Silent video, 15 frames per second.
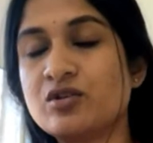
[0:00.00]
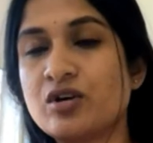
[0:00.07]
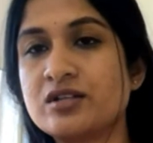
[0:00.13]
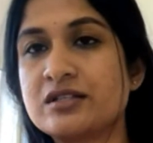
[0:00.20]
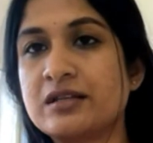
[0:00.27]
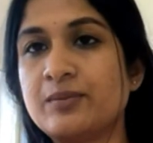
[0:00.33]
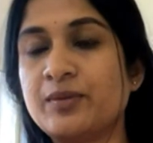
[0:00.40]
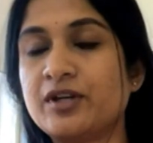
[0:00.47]
you are
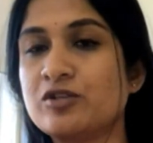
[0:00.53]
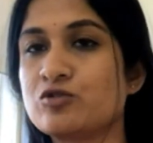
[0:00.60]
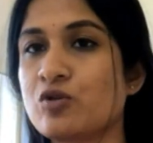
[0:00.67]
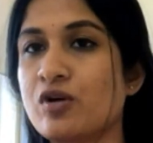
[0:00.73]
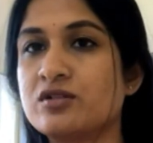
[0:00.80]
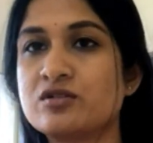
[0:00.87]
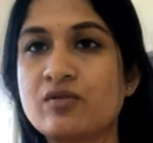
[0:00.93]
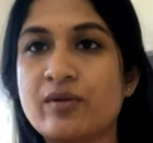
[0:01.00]
sleeping is
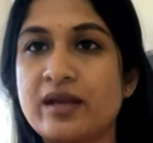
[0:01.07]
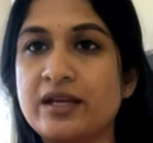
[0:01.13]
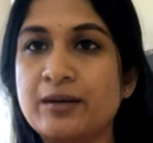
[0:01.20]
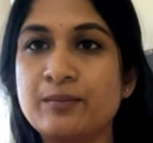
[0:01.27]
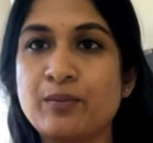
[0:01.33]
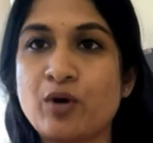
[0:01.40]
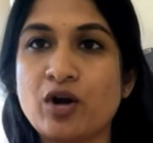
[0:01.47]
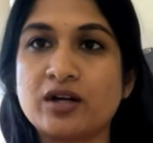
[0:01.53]
also very
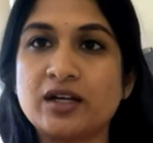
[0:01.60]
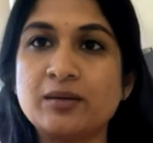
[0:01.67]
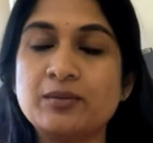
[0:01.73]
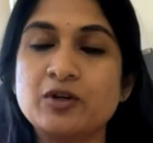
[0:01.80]
important,